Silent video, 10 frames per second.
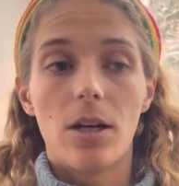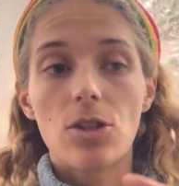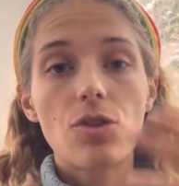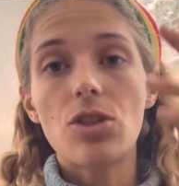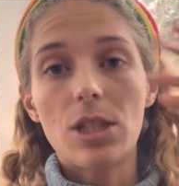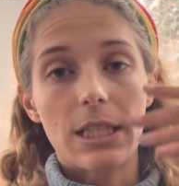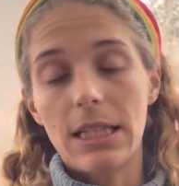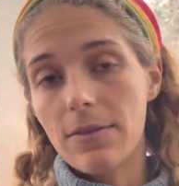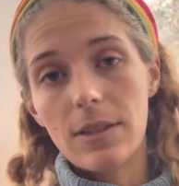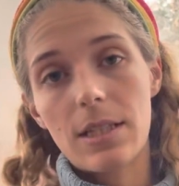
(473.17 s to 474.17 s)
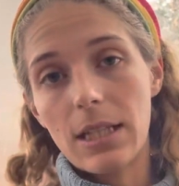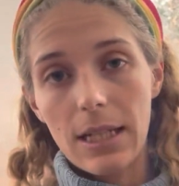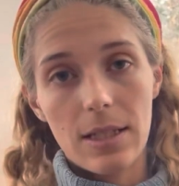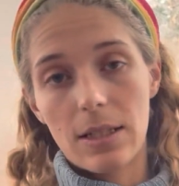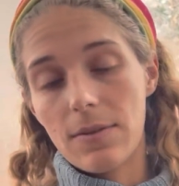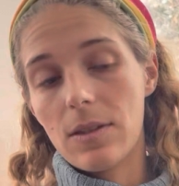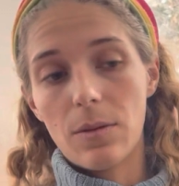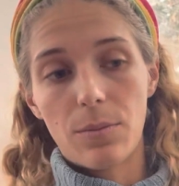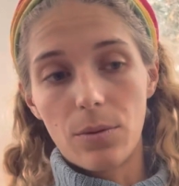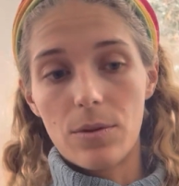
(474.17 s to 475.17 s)
was just given the skis, given the
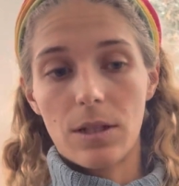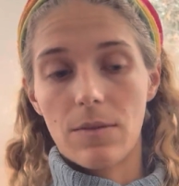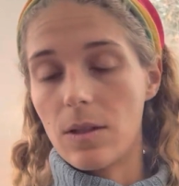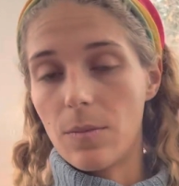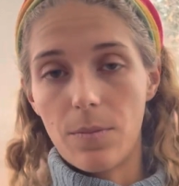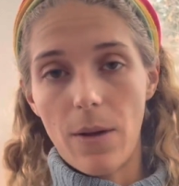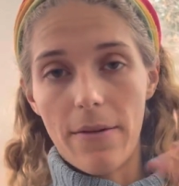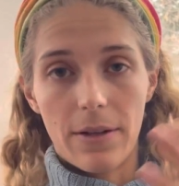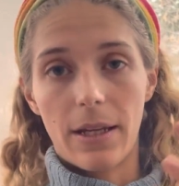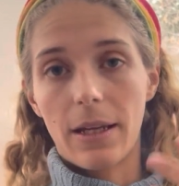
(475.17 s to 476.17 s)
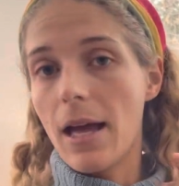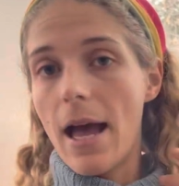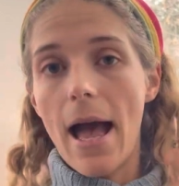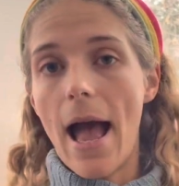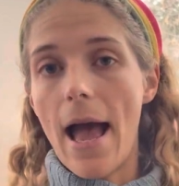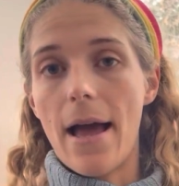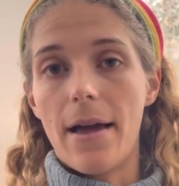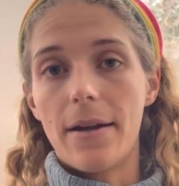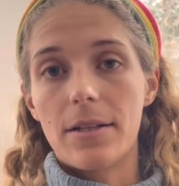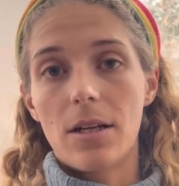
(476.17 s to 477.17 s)
boots, given the everything,
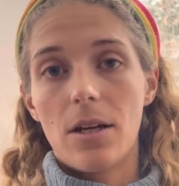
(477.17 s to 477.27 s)
and